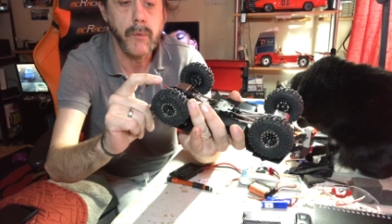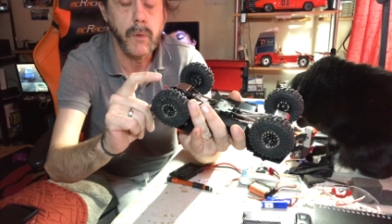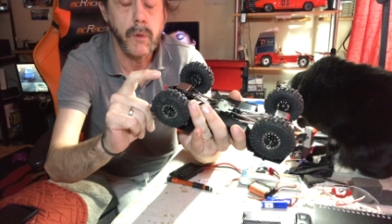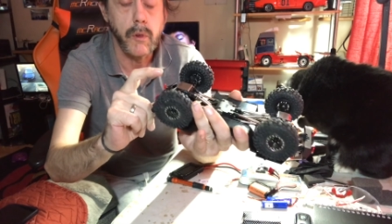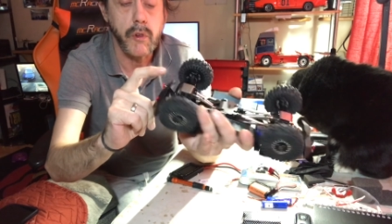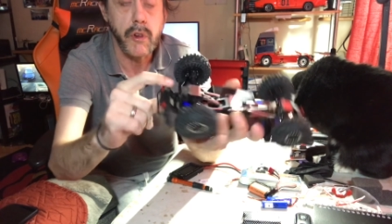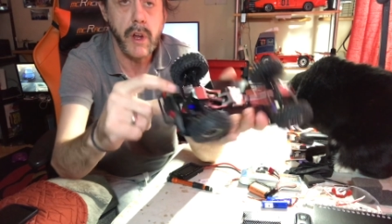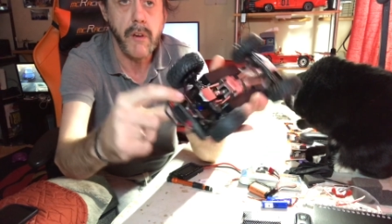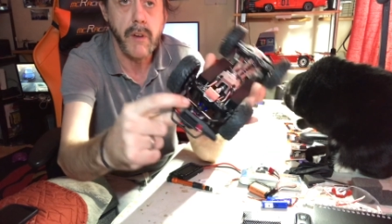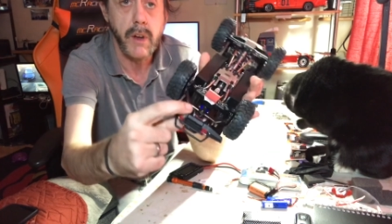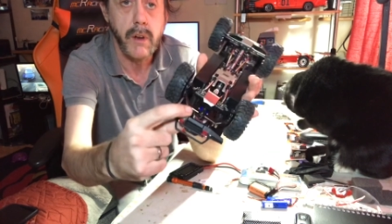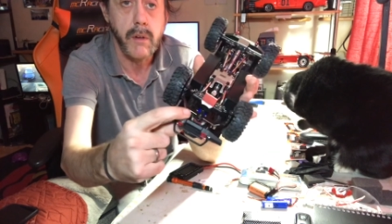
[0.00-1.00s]

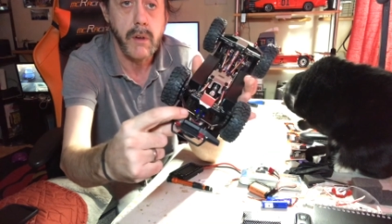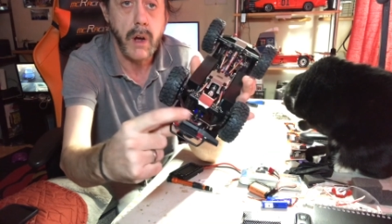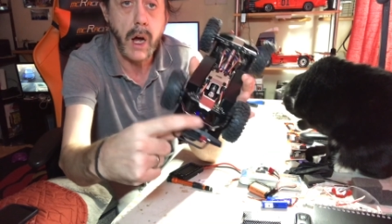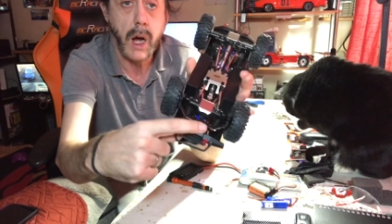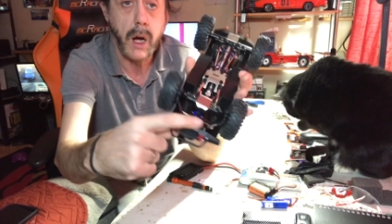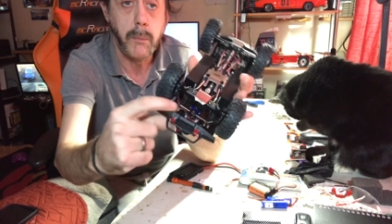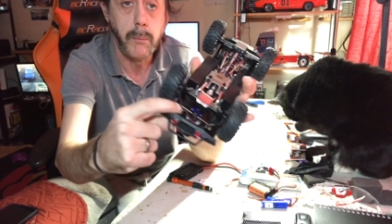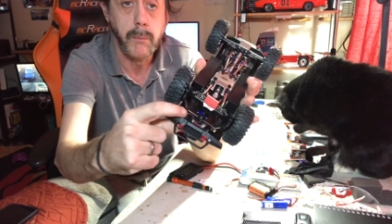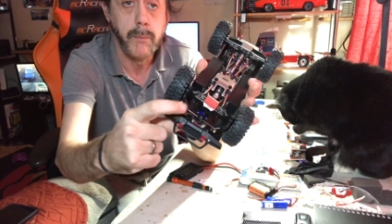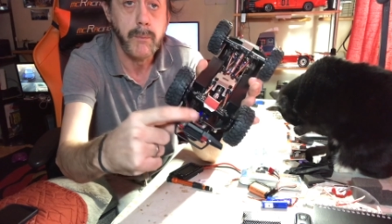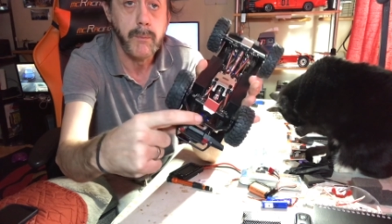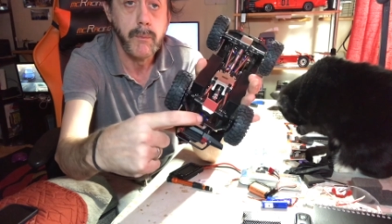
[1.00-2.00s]
steering arm
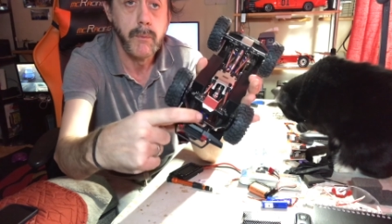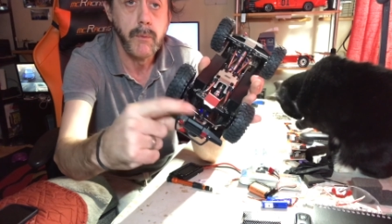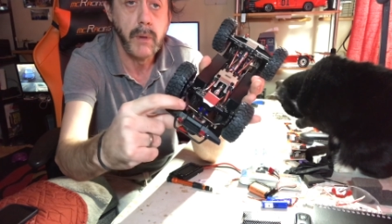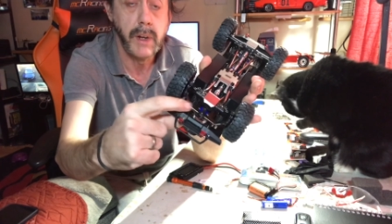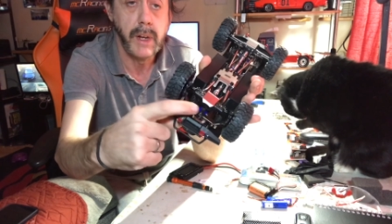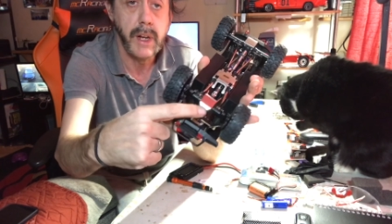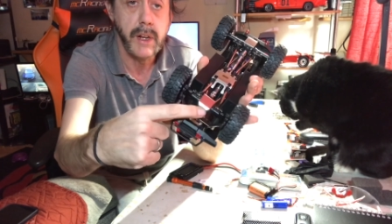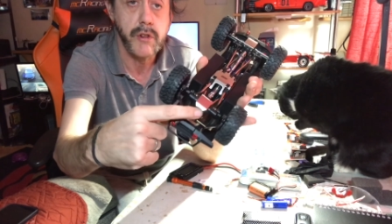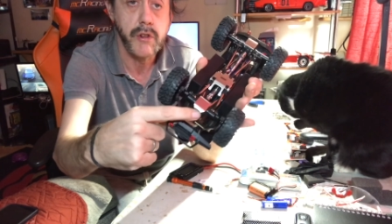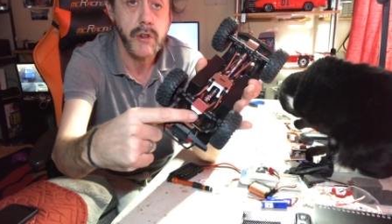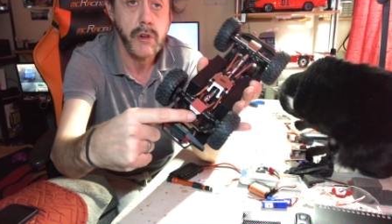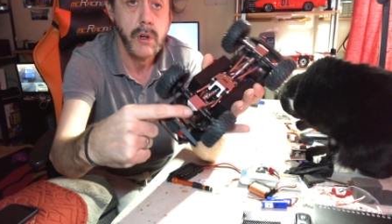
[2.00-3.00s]

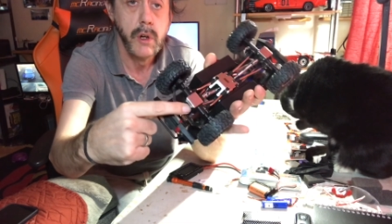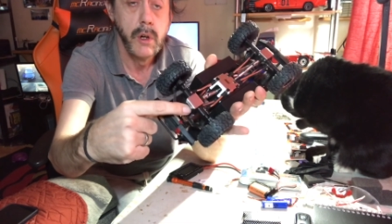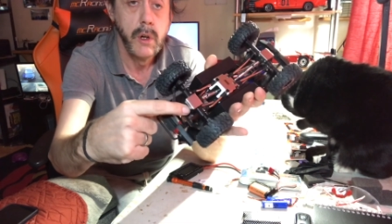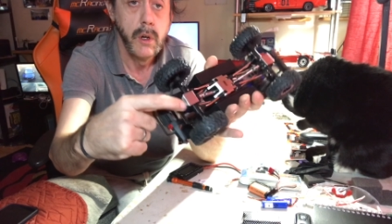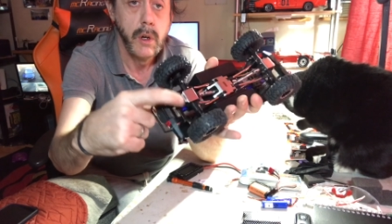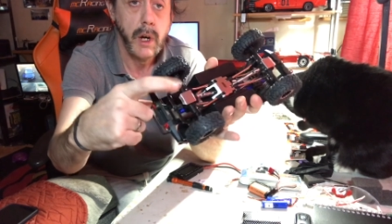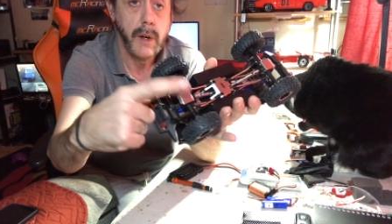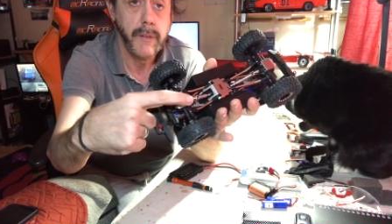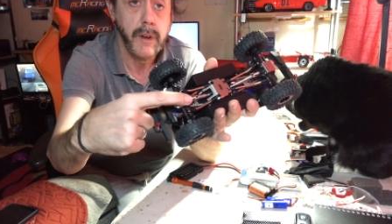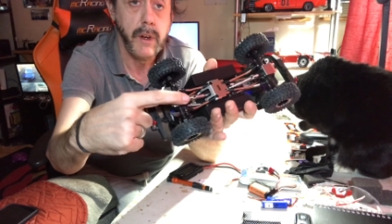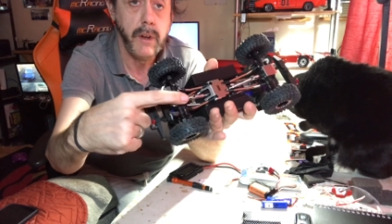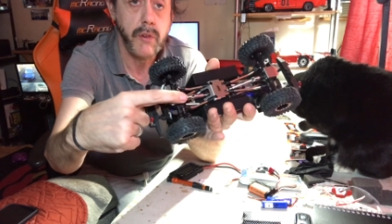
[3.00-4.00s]
linkage, and
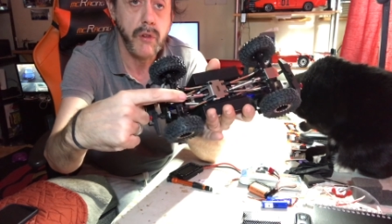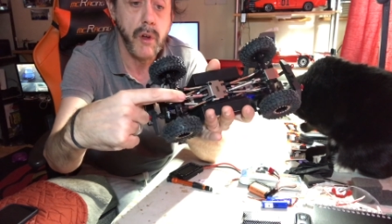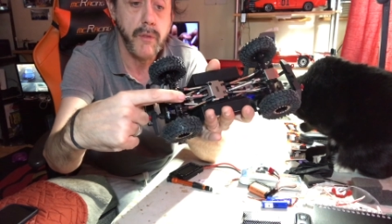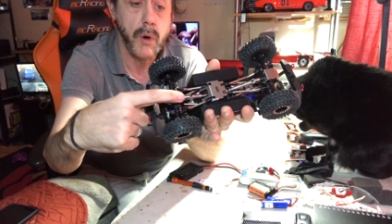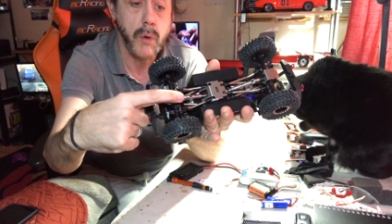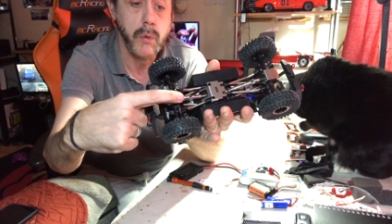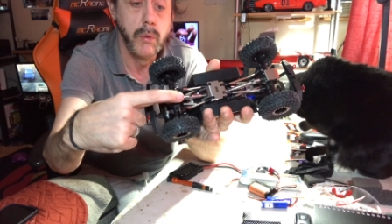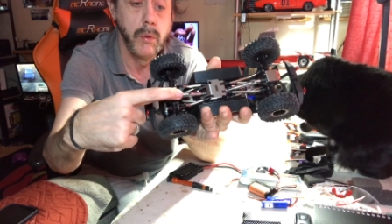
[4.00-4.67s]
the servo